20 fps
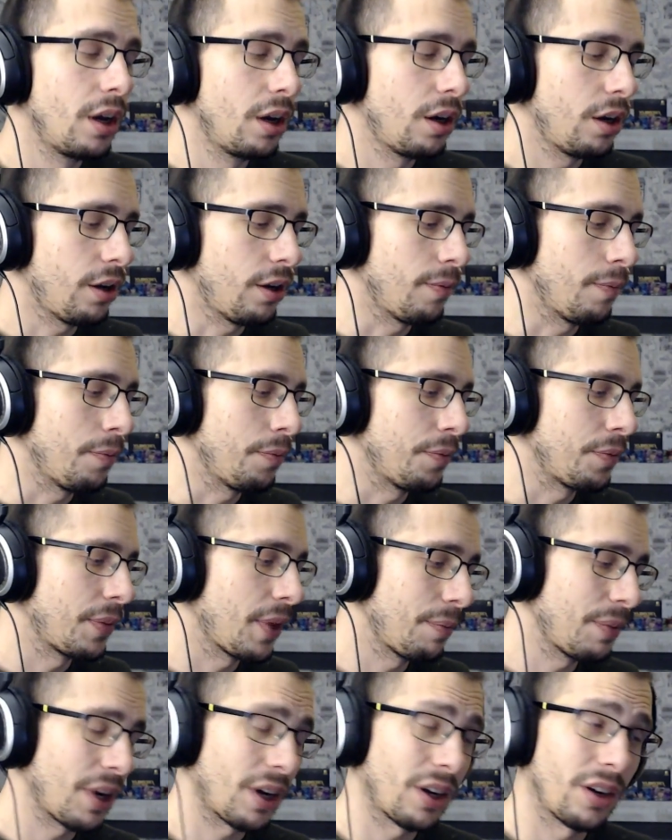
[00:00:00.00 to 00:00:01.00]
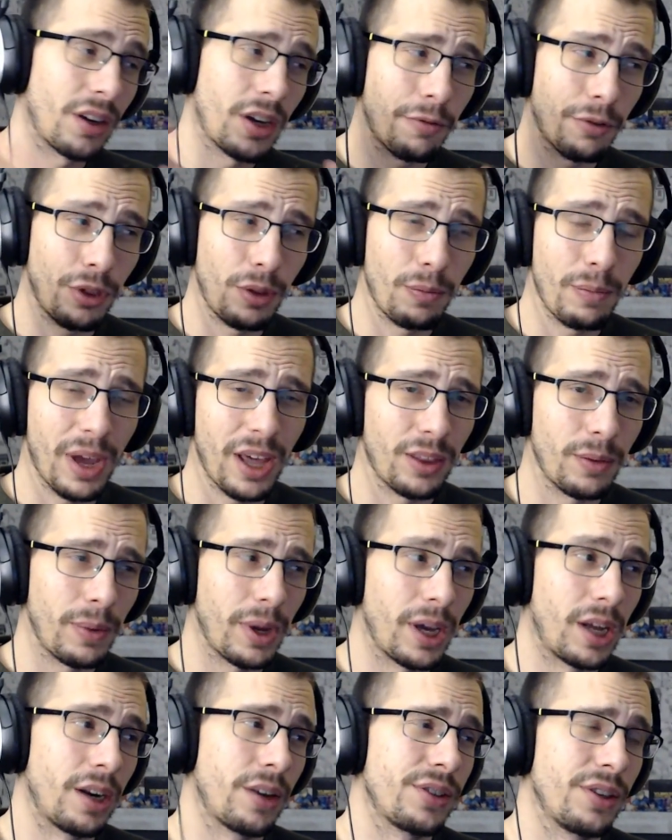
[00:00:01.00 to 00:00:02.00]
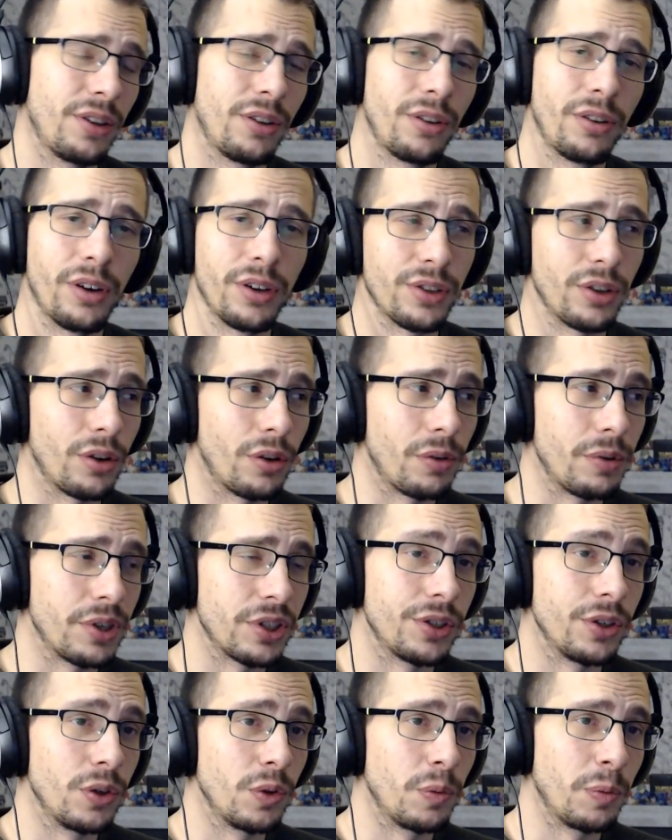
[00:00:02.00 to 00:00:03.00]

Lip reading: I'm not going to cover the mathematics here as I always do,